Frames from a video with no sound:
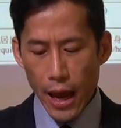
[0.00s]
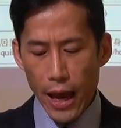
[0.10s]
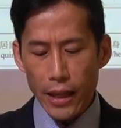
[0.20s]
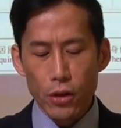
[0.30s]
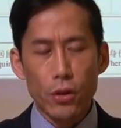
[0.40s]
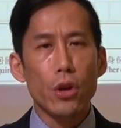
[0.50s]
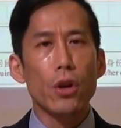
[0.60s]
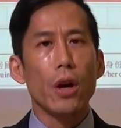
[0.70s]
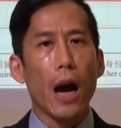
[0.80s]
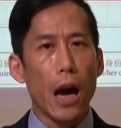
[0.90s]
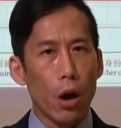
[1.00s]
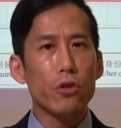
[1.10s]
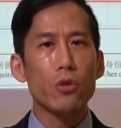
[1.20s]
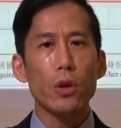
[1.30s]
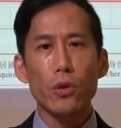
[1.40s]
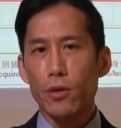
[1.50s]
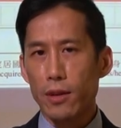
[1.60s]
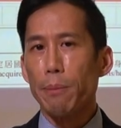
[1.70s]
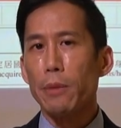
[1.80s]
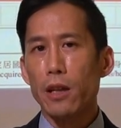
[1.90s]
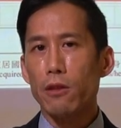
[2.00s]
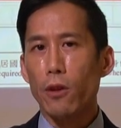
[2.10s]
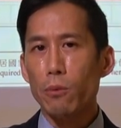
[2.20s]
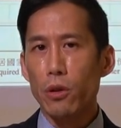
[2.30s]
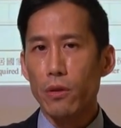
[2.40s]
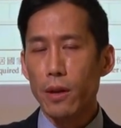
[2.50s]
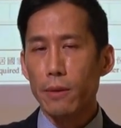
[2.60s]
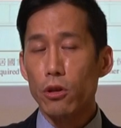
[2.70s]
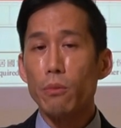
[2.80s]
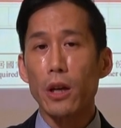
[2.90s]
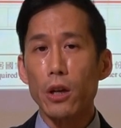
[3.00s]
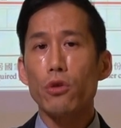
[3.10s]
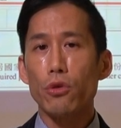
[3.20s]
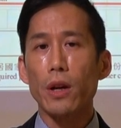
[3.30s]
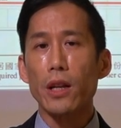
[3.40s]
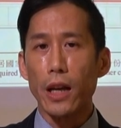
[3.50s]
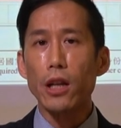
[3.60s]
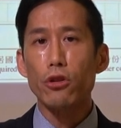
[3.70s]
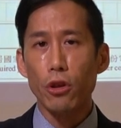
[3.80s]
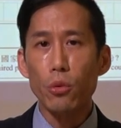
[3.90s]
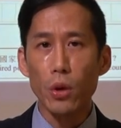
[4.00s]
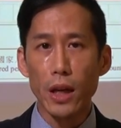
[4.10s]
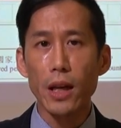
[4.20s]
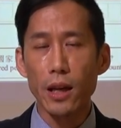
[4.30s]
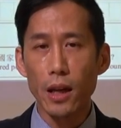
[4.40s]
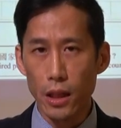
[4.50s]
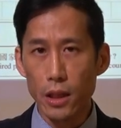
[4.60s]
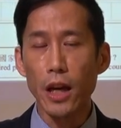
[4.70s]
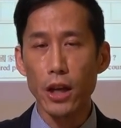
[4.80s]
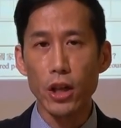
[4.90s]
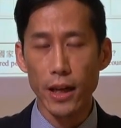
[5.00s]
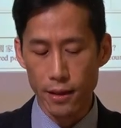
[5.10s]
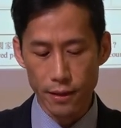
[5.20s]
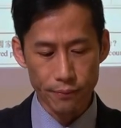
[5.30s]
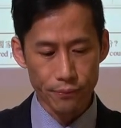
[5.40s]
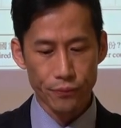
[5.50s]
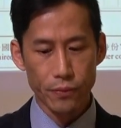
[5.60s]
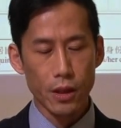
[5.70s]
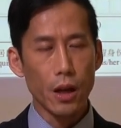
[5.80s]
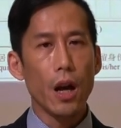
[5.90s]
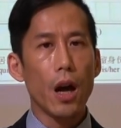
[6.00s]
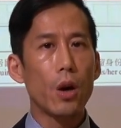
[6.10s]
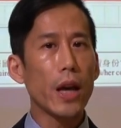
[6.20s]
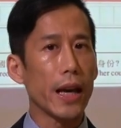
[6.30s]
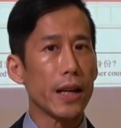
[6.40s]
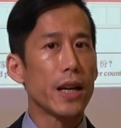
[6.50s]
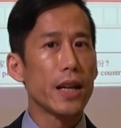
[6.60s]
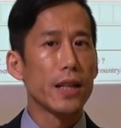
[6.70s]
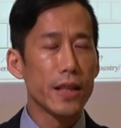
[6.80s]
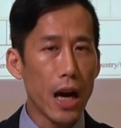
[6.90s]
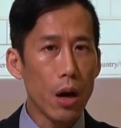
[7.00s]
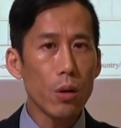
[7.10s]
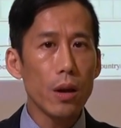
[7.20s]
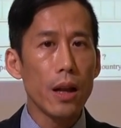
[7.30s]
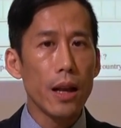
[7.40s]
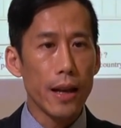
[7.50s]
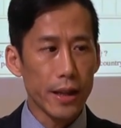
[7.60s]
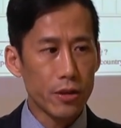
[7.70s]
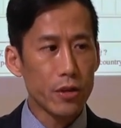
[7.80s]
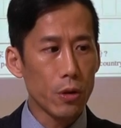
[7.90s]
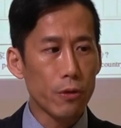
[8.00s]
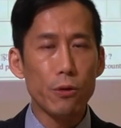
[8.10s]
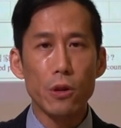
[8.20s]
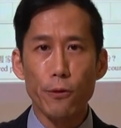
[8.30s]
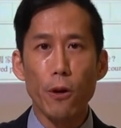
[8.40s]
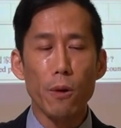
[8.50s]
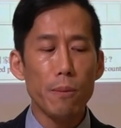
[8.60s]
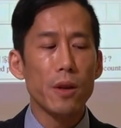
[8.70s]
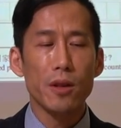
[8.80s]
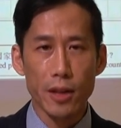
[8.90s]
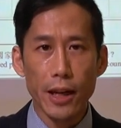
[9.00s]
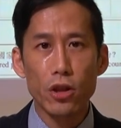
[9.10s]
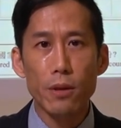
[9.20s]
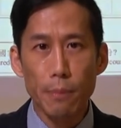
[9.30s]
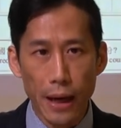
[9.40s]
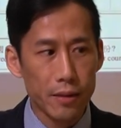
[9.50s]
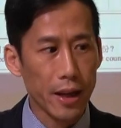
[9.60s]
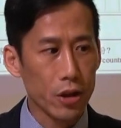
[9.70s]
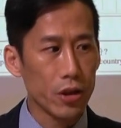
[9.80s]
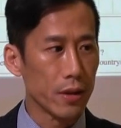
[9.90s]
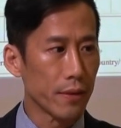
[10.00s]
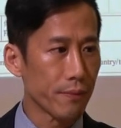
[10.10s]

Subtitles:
And I also want you to submit this form to me during the intro week in MGH. Okay, now let's go through the form section by section.